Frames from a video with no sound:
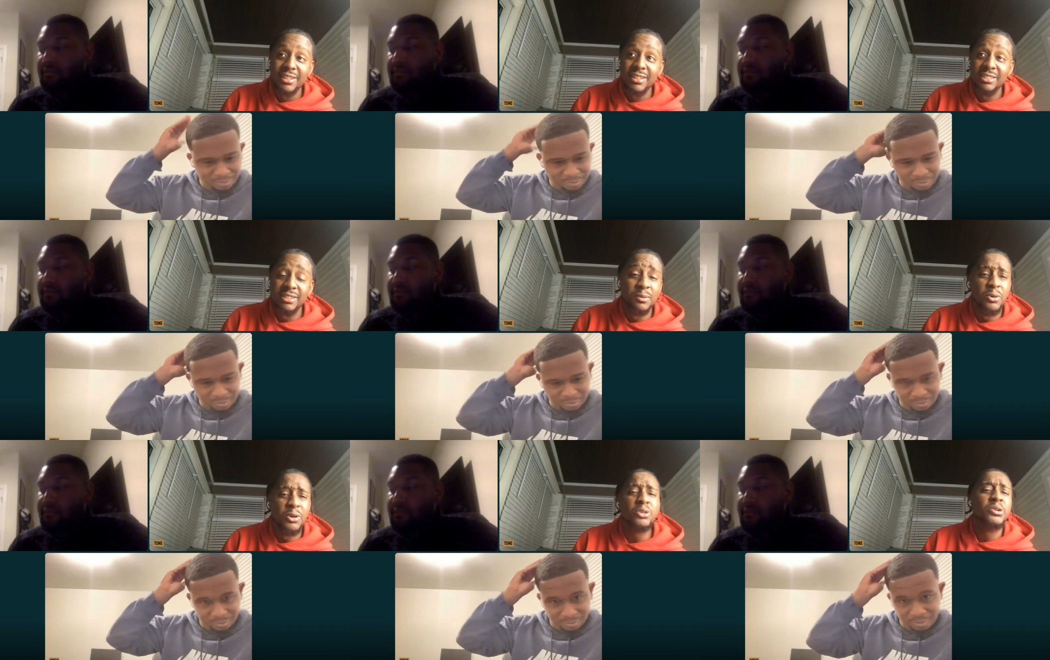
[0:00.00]
Speaker 1: the
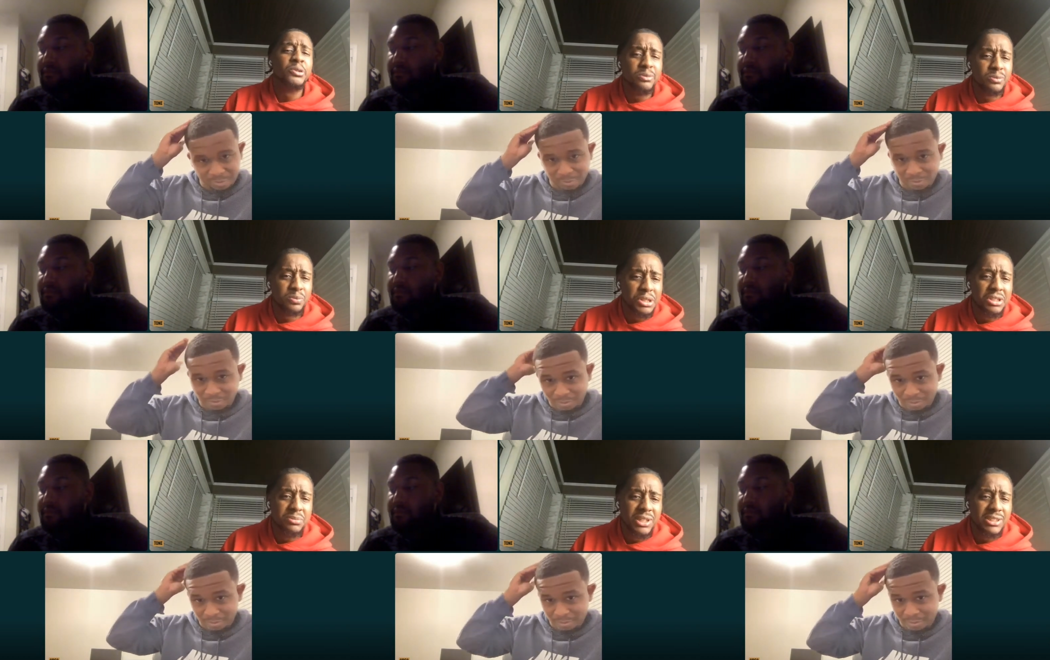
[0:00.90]
world pretty
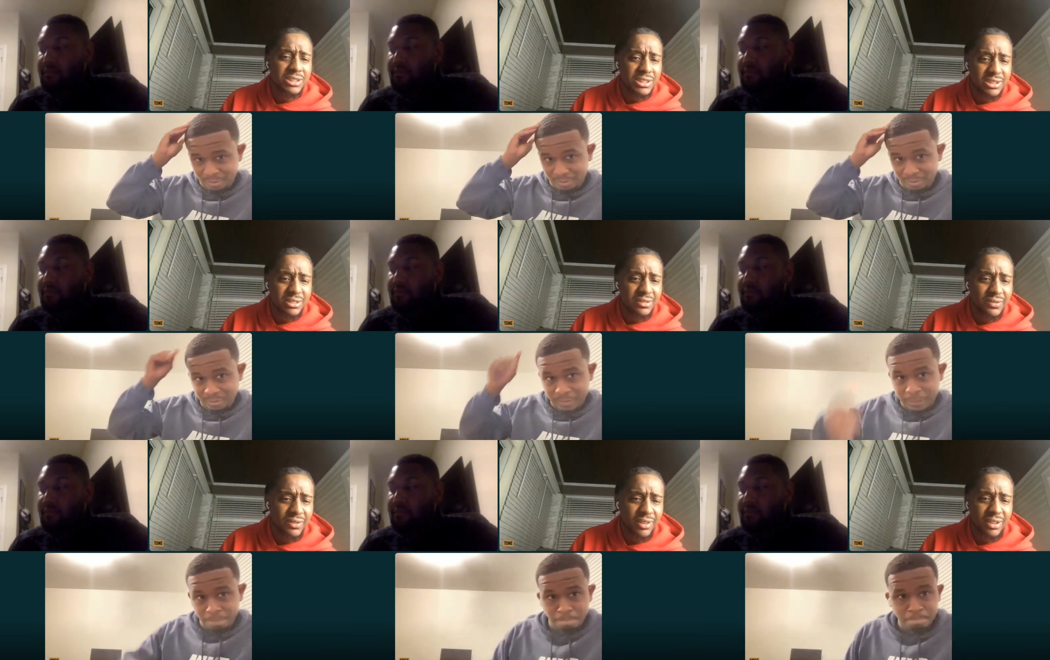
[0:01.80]
much
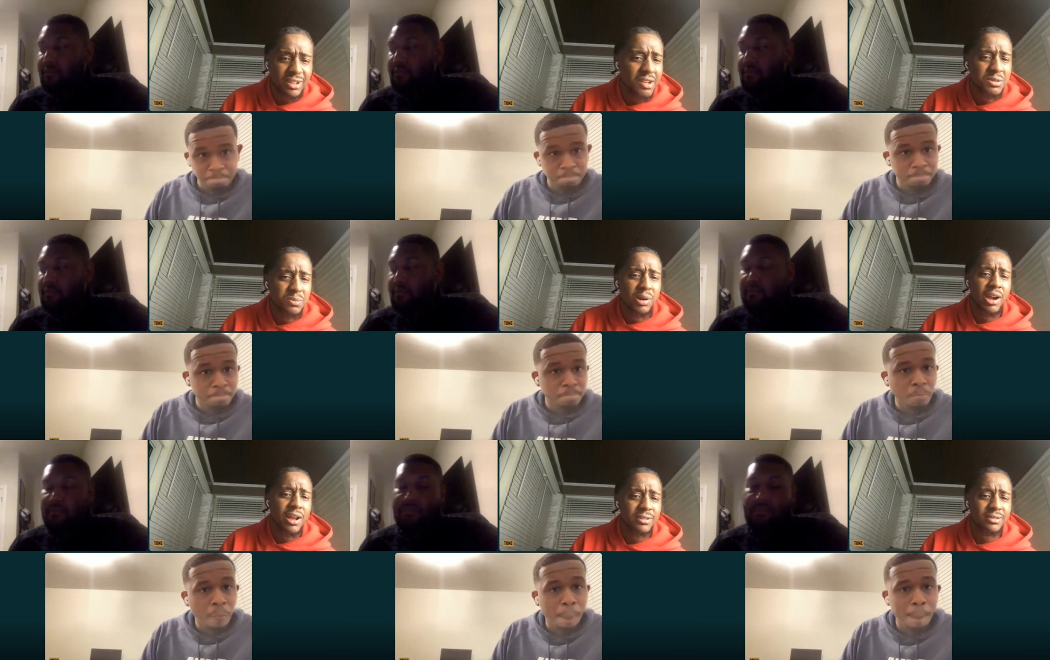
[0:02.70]
loves Bron.
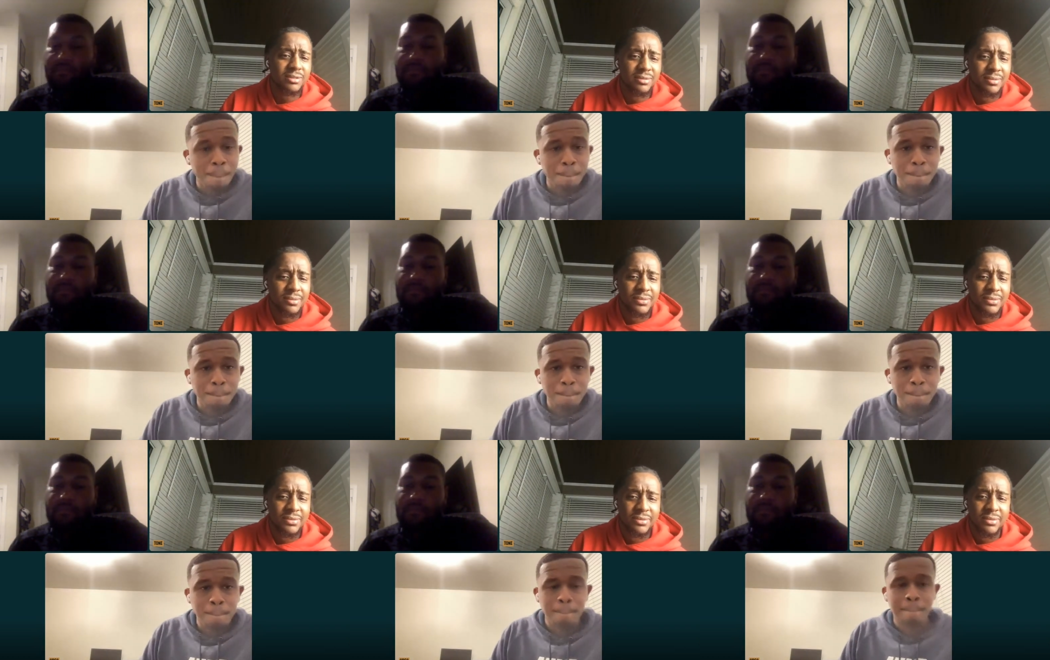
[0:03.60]

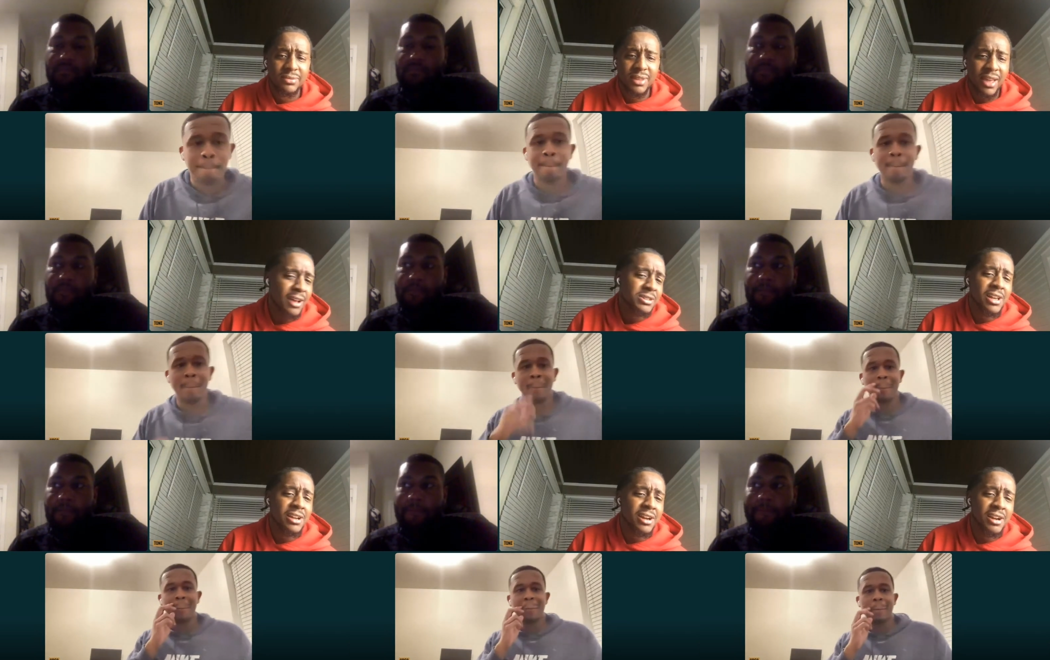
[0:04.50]
Outside
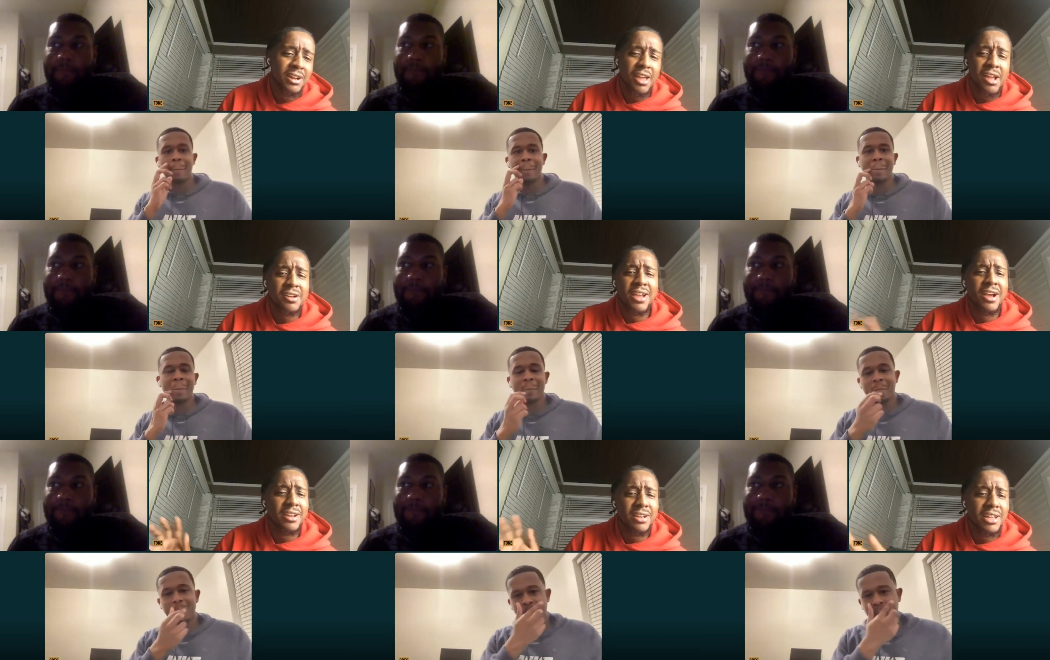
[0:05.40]
of every, every now and
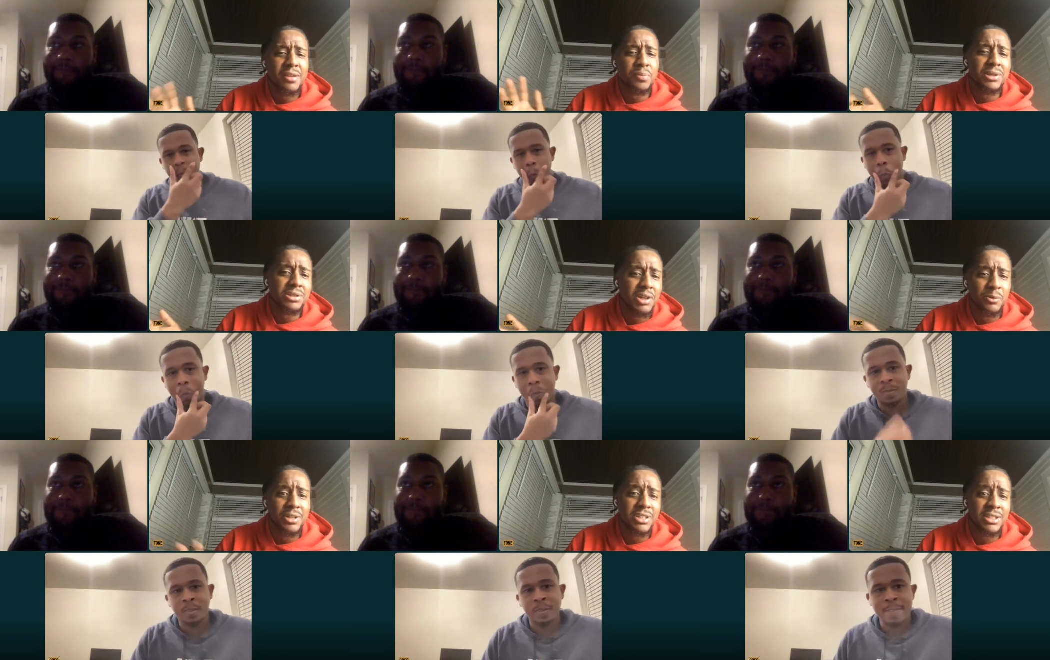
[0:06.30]
then they get pissed off when
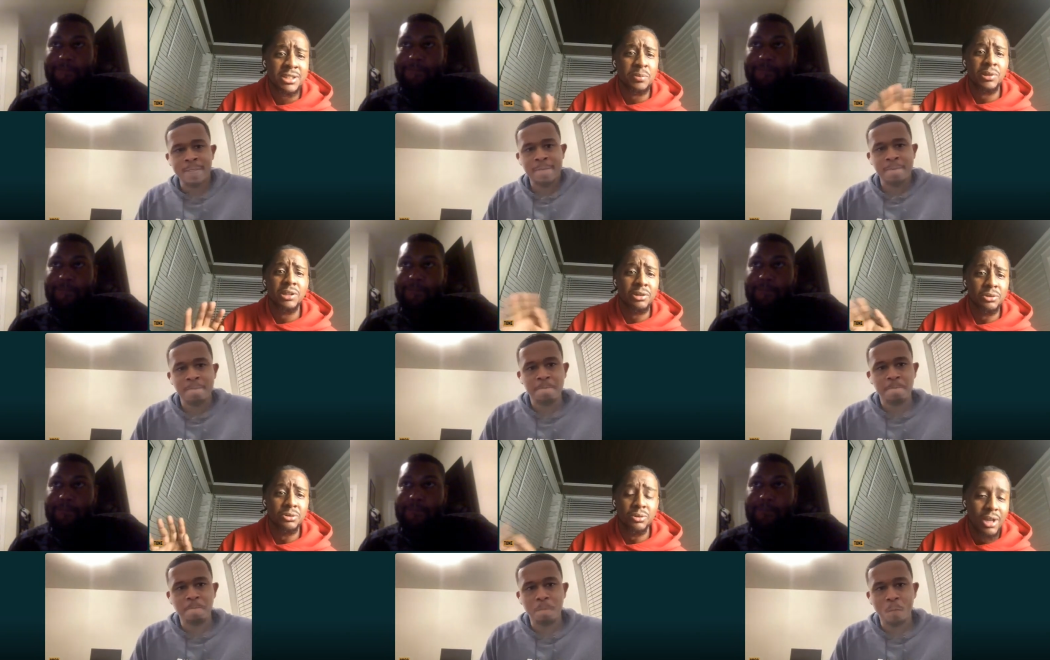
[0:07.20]
he says something
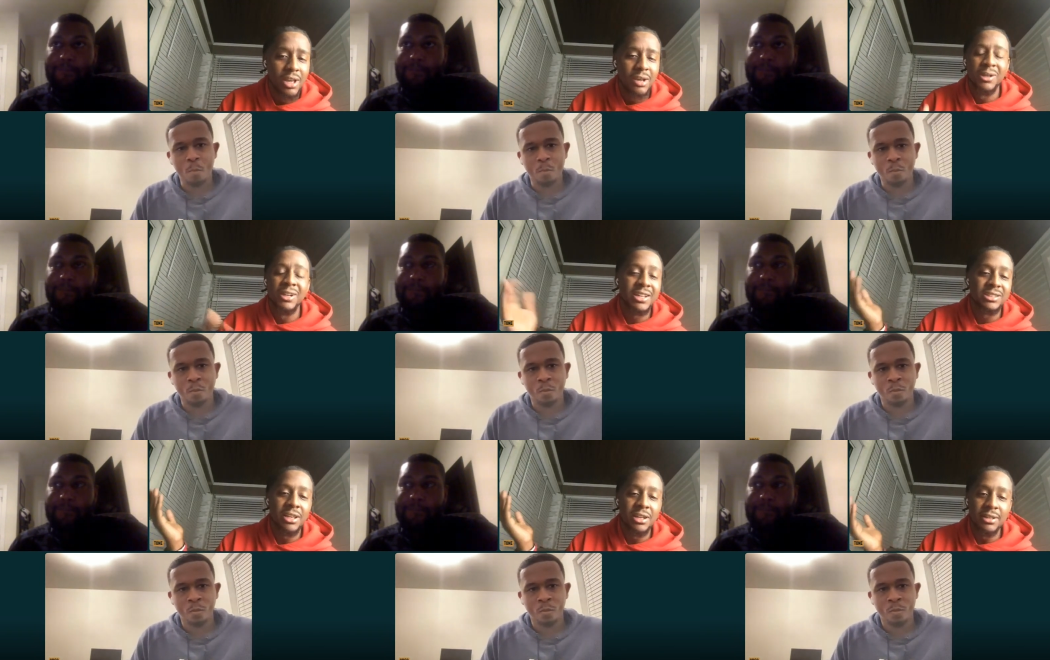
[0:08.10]
political but that's
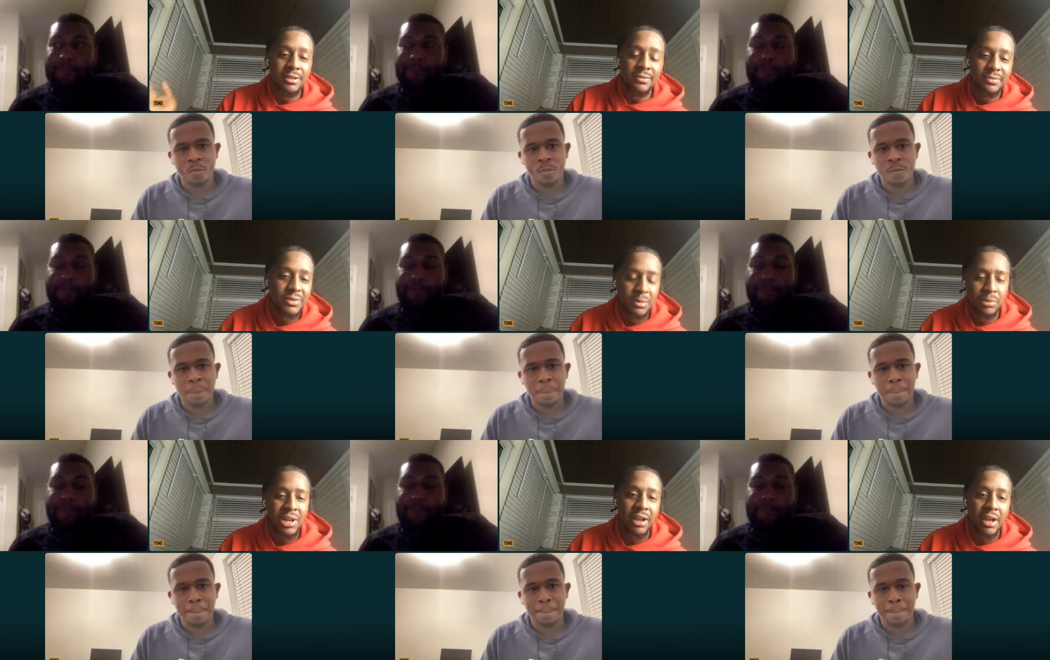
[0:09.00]
any
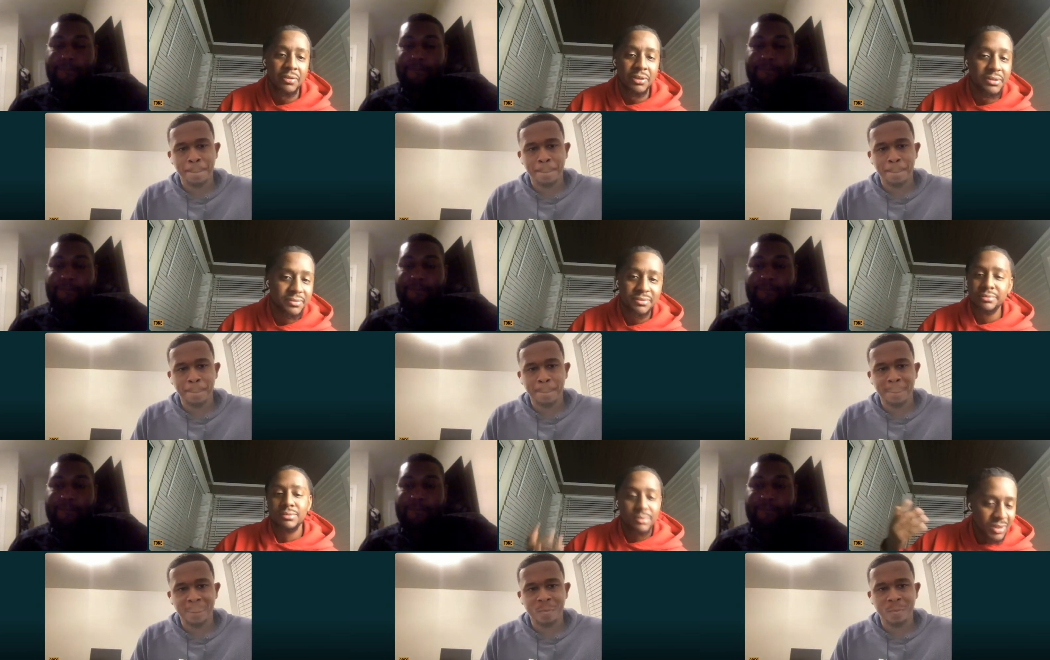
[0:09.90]
black athlete.
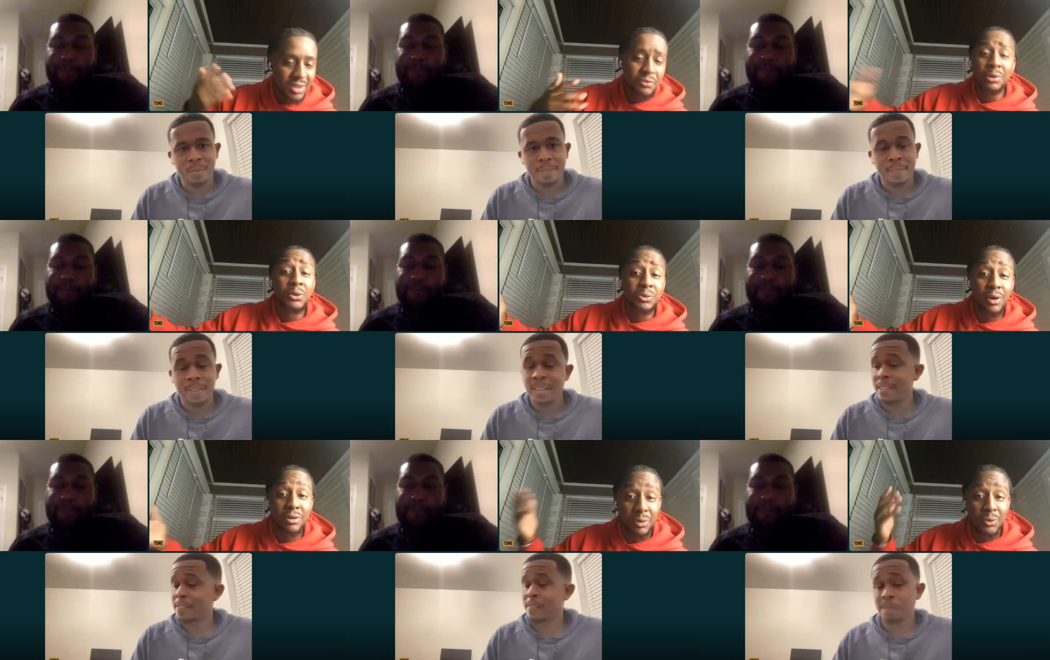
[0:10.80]
For the most part,
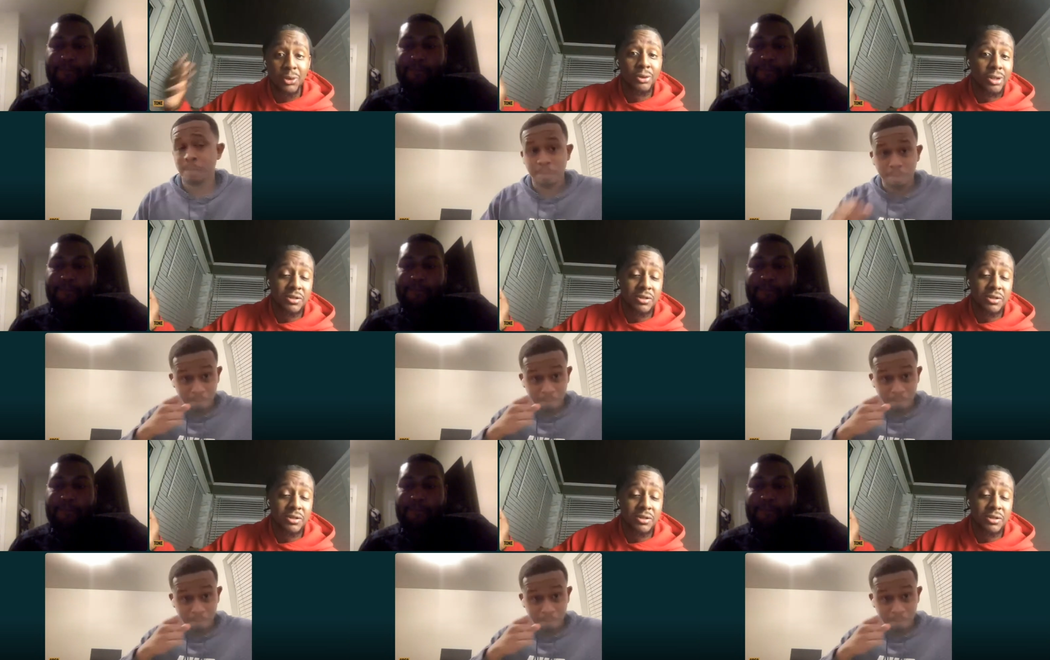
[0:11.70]
the world loves